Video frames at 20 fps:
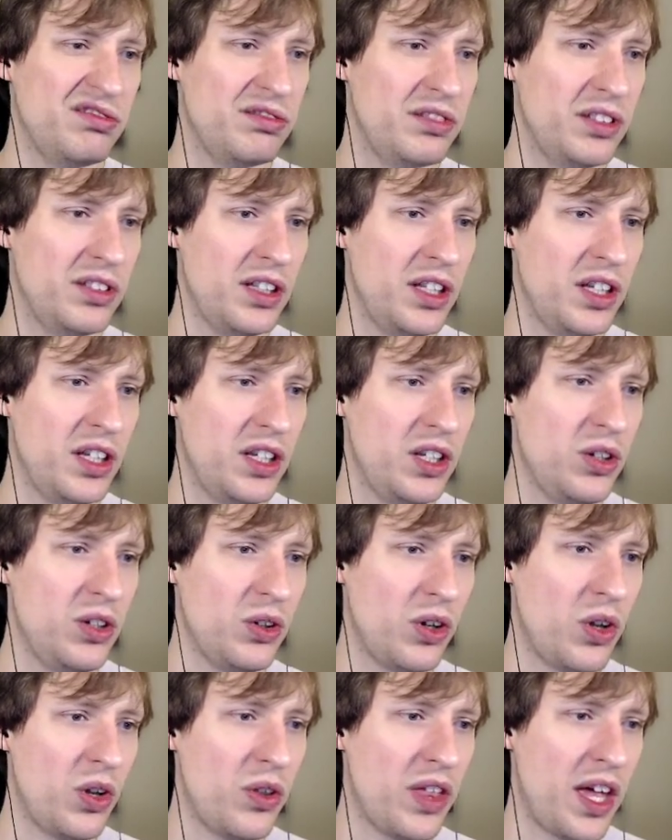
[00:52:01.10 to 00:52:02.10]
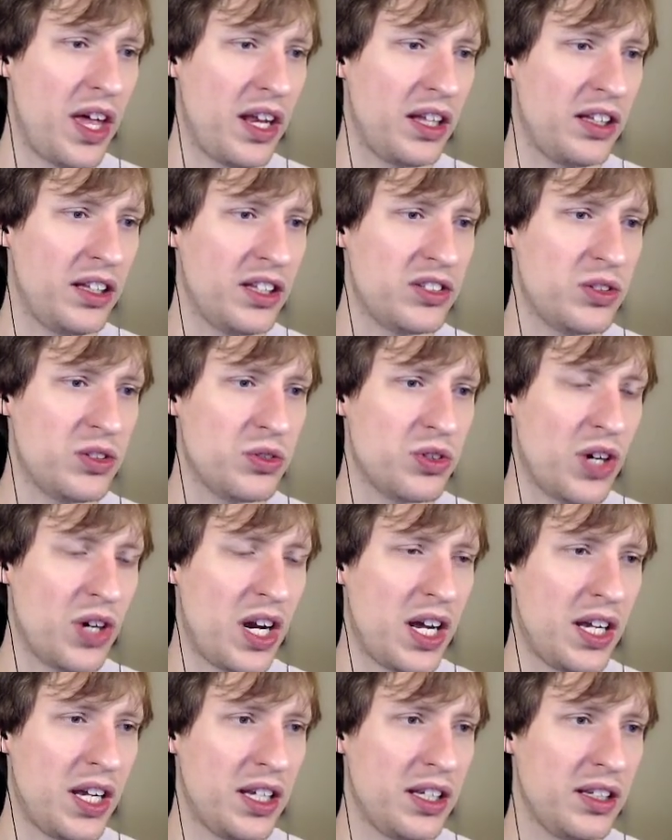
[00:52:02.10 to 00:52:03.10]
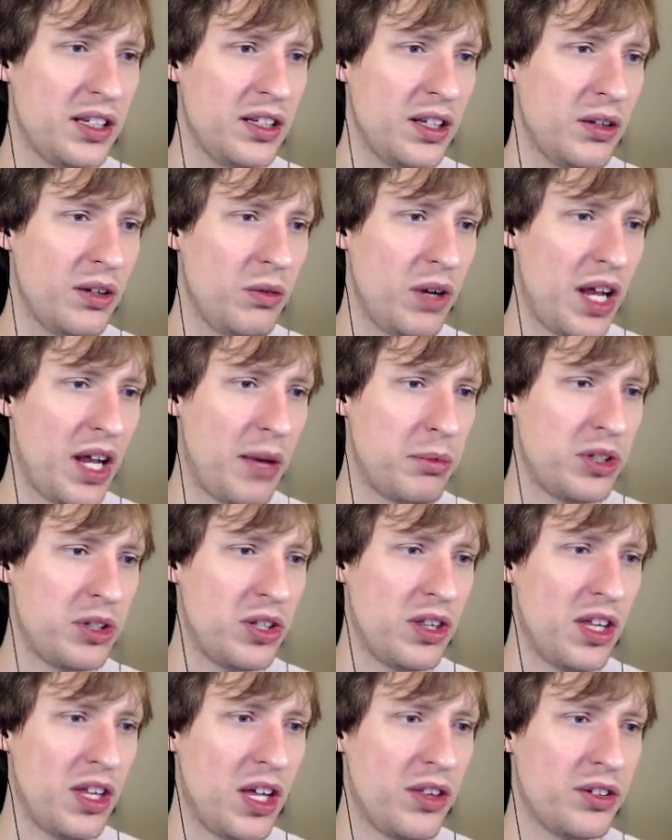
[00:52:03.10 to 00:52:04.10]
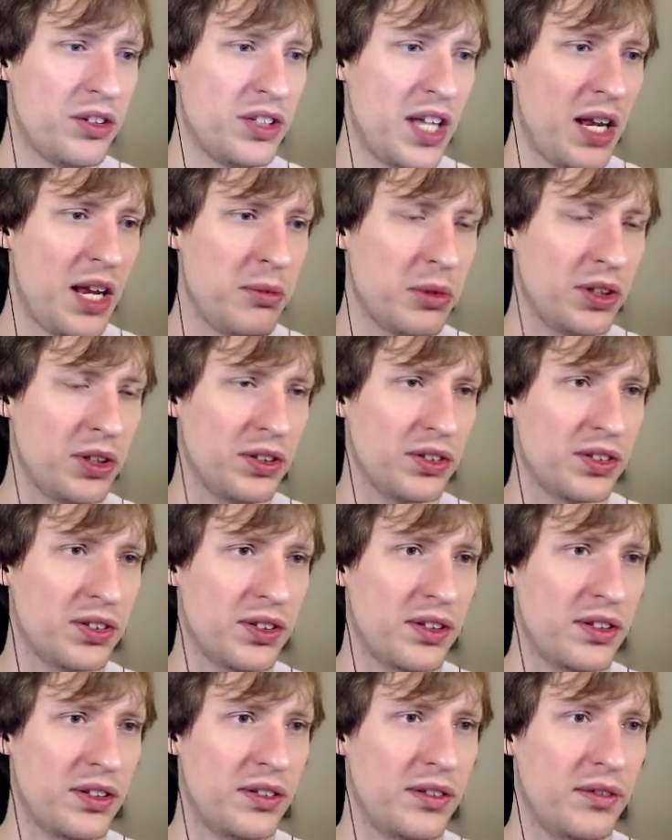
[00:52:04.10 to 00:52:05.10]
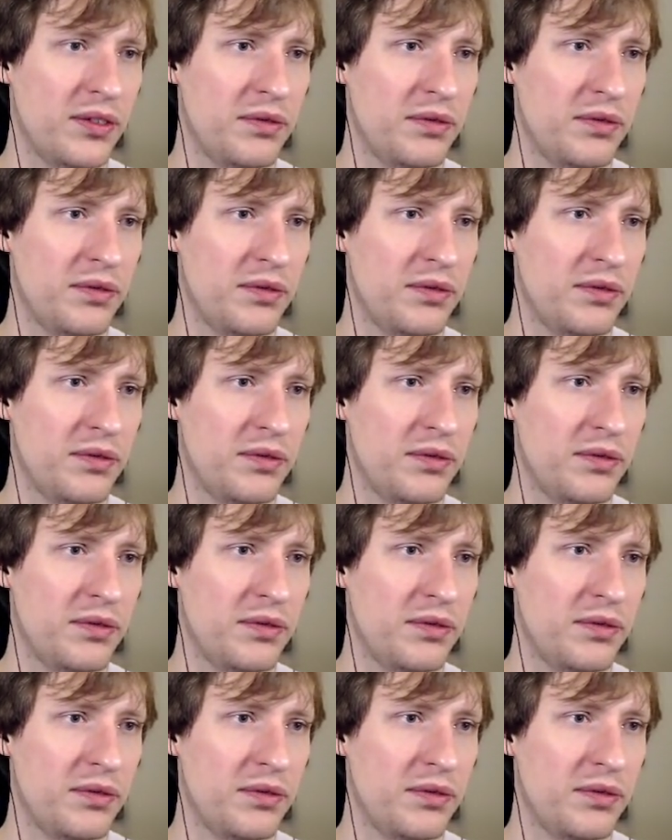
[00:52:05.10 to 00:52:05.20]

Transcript: Oh, you don't know that unless you try. What happened to the other Tamers?